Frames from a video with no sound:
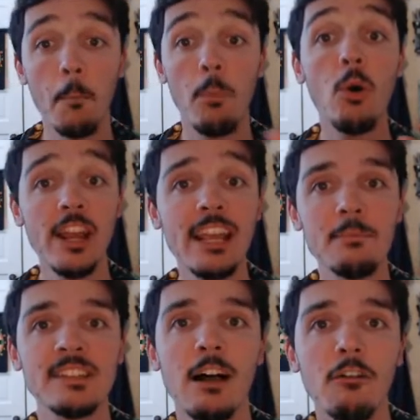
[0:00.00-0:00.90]
putting
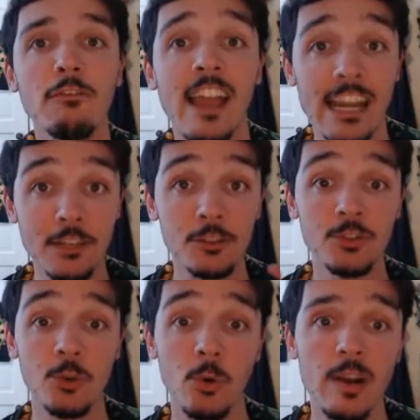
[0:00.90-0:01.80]
himself and his
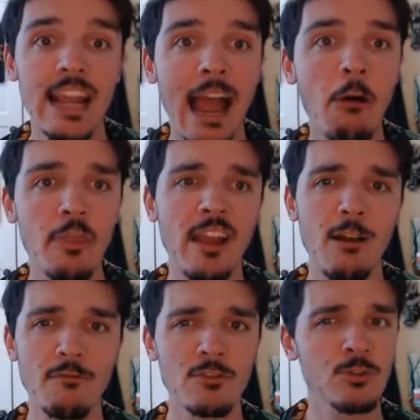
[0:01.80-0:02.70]
story out there
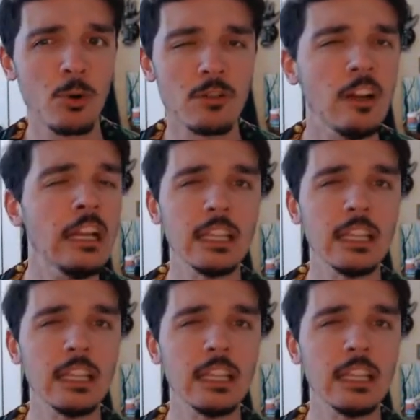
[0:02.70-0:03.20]
and for sort of